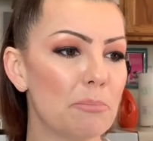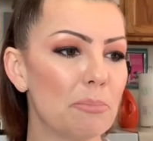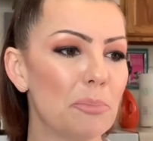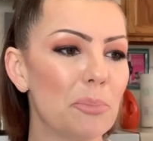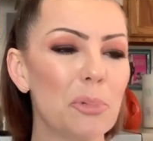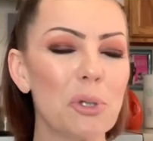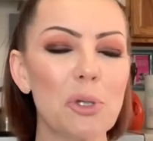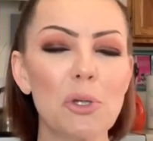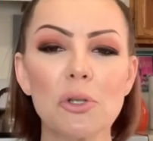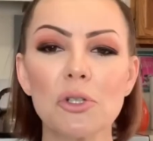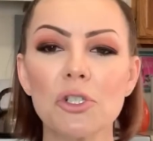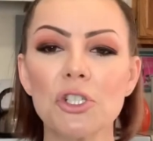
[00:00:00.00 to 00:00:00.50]

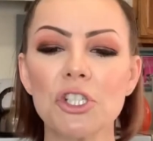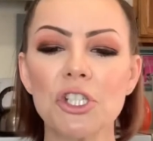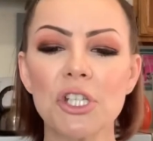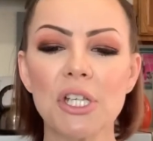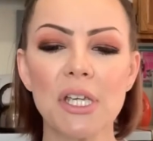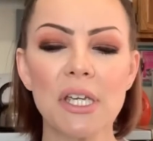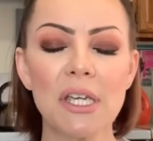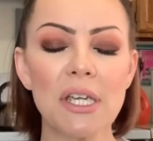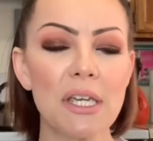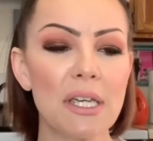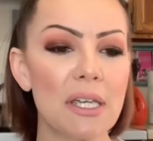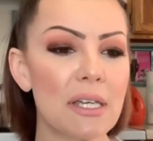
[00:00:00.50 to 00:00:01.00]
Blue
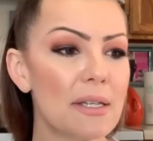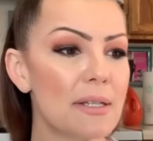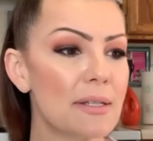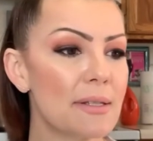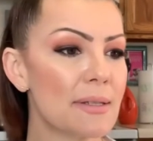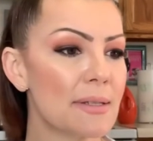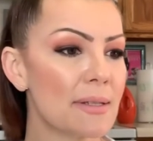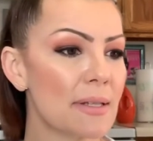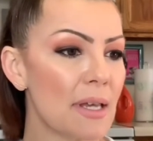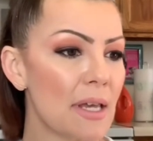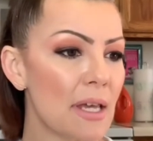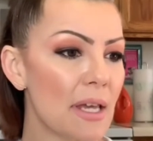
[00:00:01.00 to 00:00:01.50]

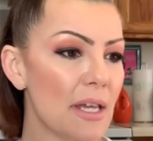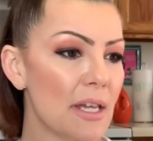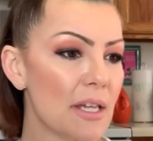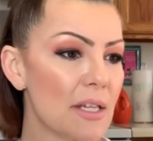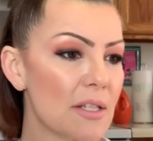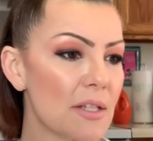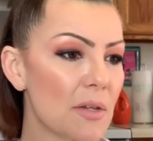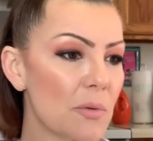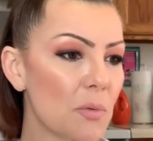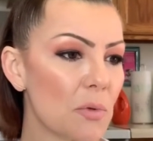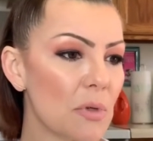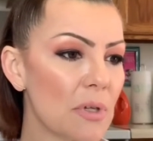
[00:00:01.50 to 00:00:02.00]
cheese is
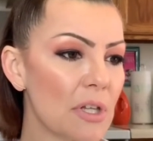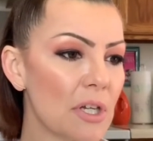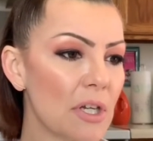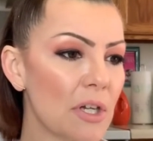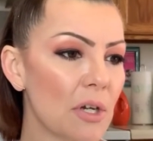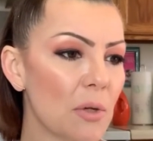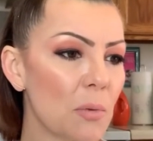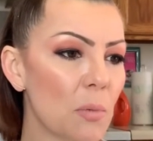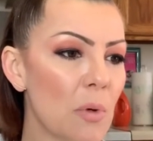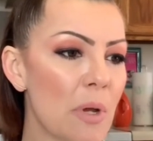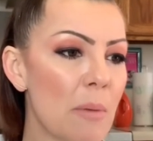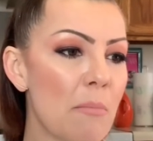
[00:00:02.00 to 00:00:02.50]
a really
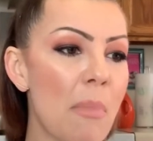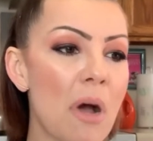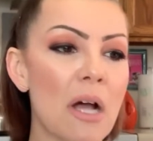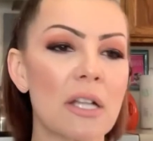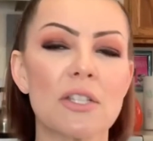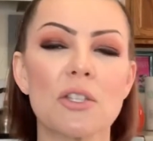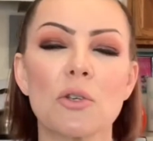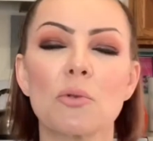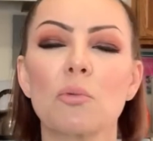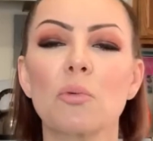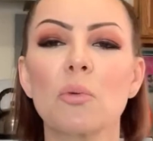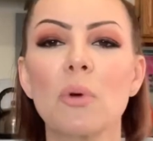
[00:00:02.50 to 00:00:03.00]
good one.
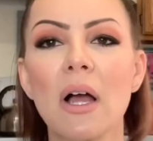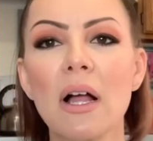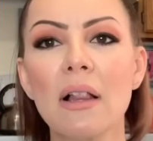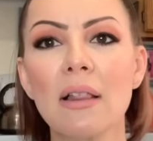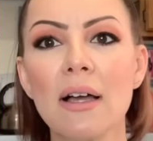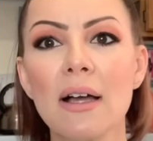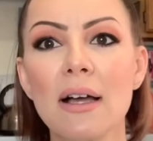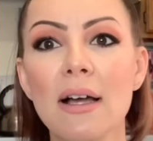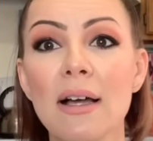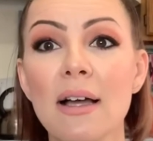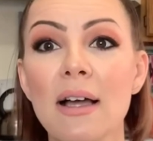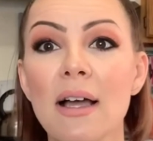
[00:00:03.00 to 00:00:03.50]

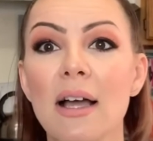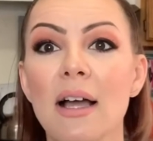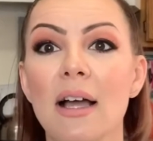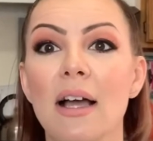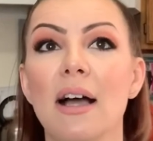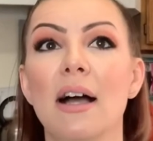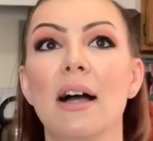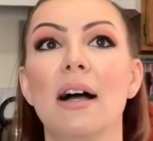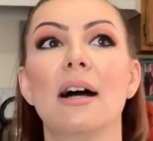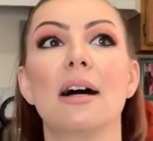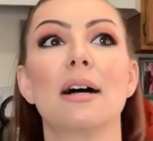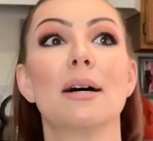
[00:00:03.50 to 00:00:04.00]
Mozzarella,
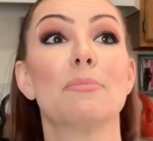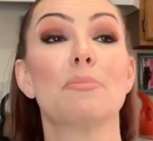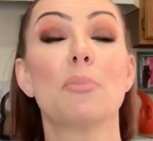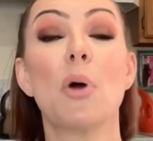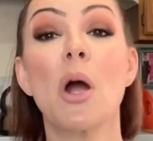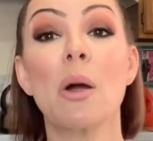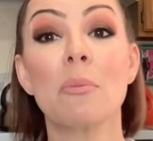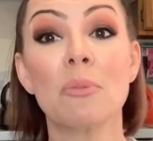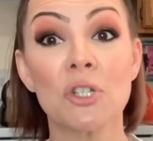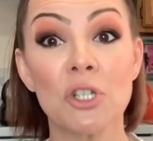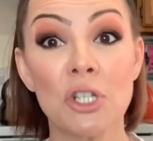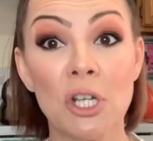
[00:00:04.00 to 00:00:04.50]

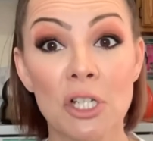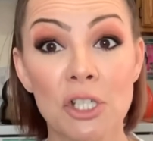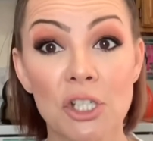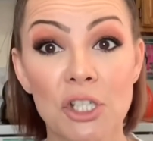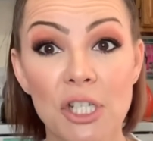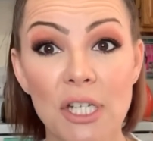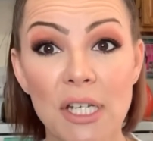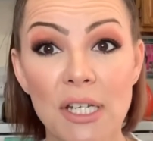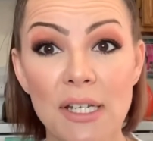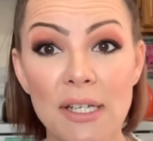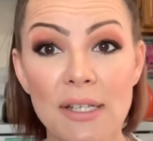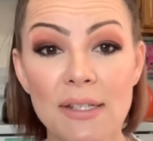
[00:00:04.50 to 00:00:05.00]
Parmesan
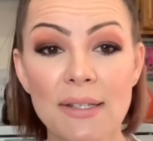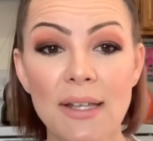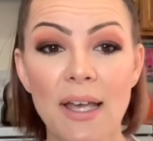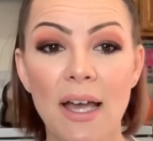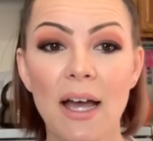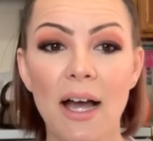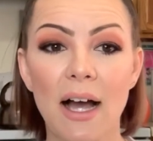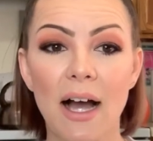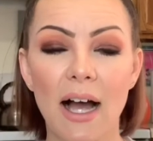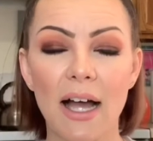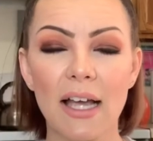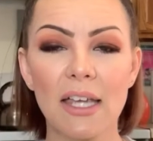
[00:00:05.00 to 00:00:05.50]
cheese.
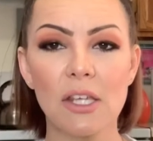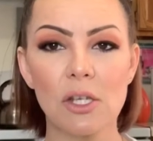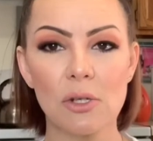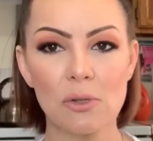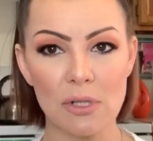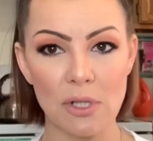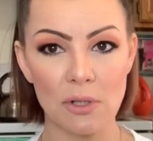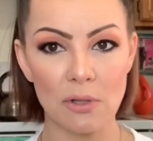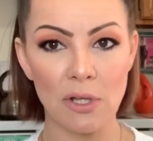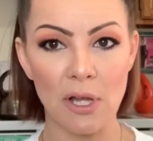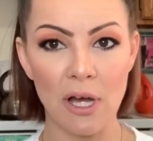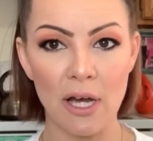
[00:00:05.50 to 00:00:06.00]
I use
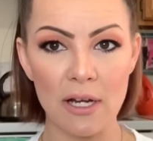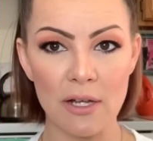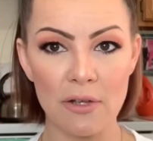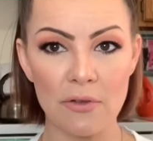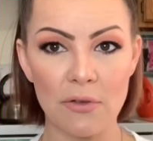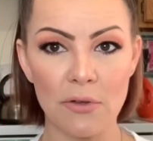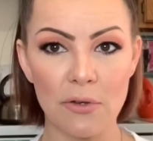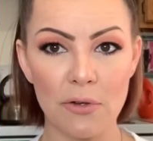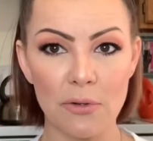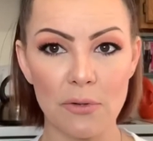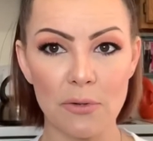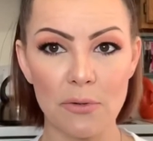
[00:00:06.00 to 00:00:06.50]
a lot of
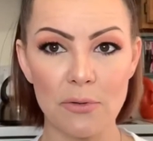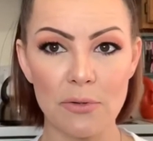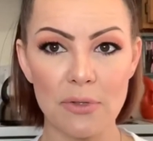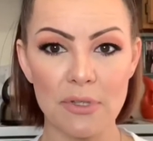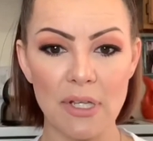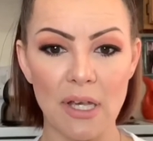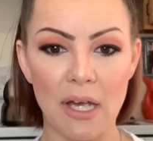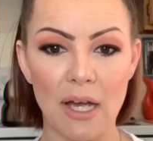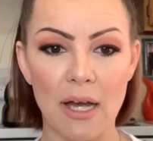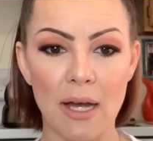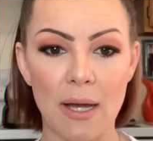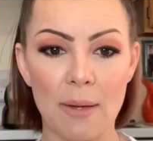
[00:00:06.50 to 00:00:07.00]
those
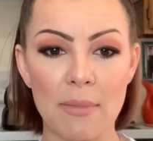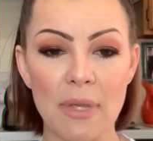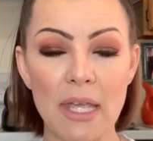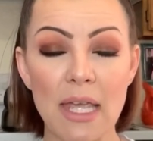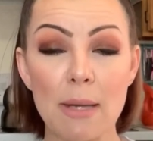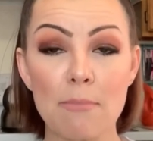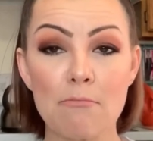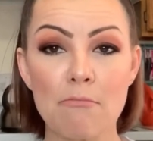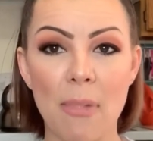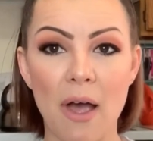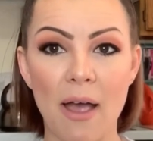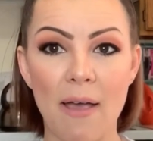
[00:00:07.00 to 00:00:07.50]

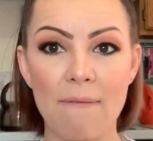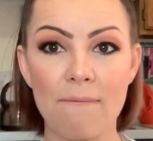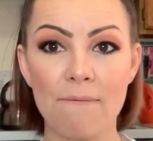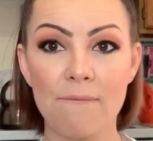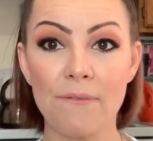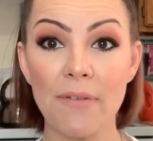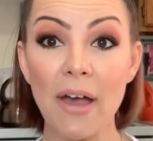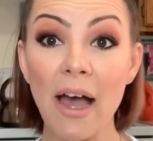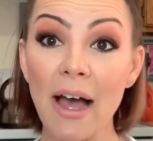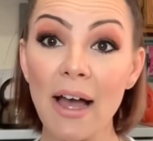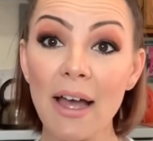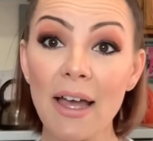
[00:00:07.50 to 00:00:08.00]
in my
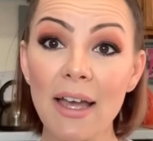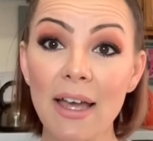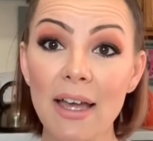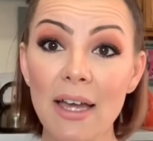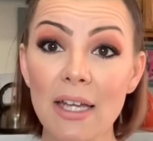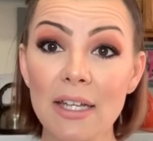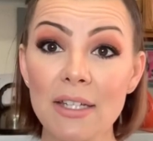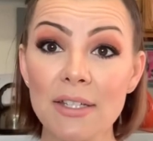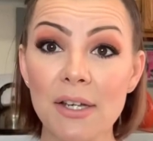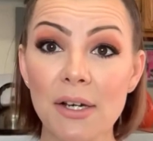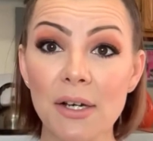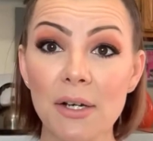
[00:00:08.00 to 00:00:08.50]

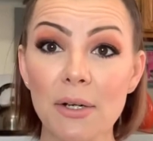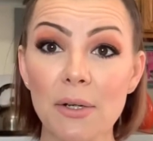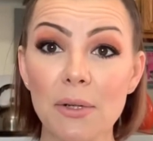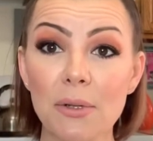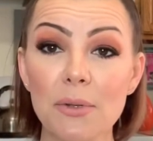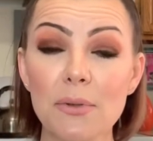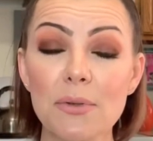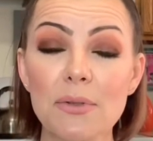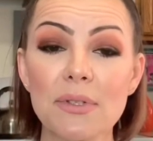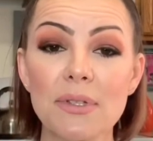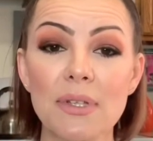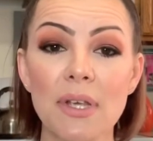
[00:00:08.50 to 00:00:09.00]
fathead
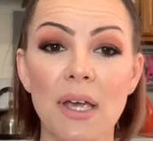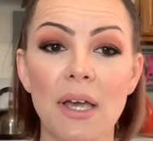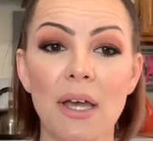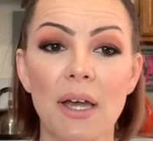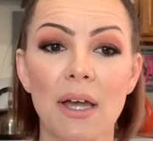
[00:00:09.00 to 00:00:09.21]
doughs.